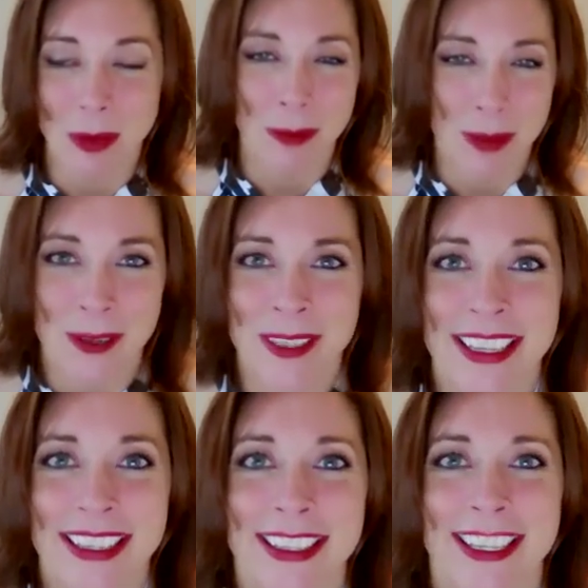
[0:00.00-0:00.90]

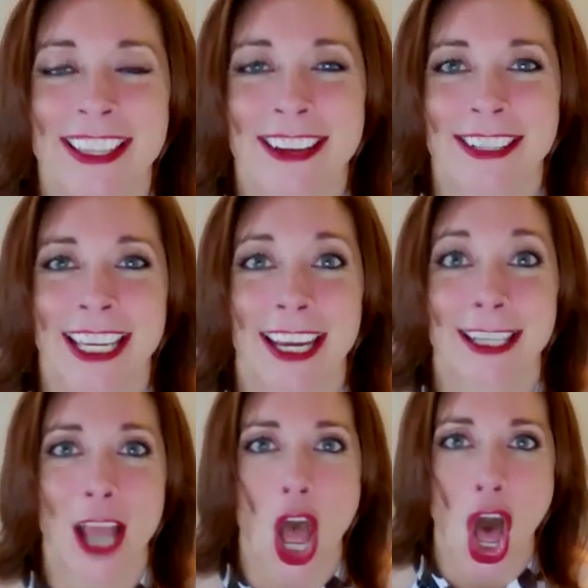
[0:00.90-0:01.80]
proposes to their
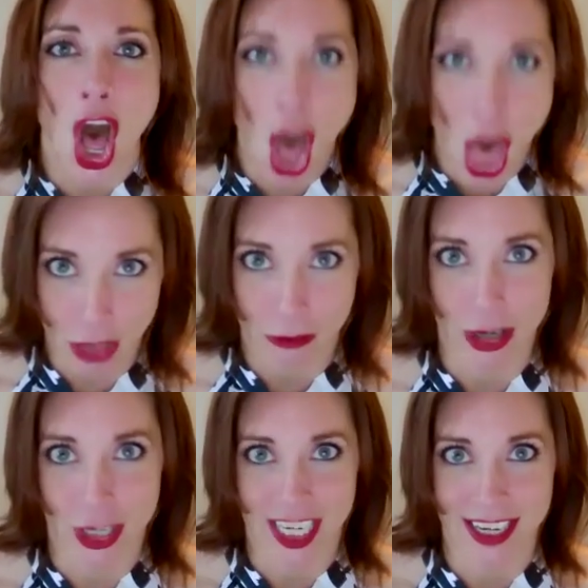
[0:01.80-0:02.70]
date on the
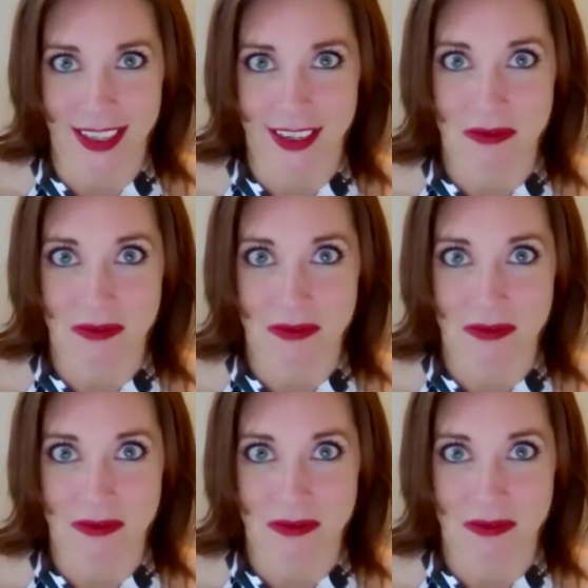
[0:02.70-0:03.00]
first date.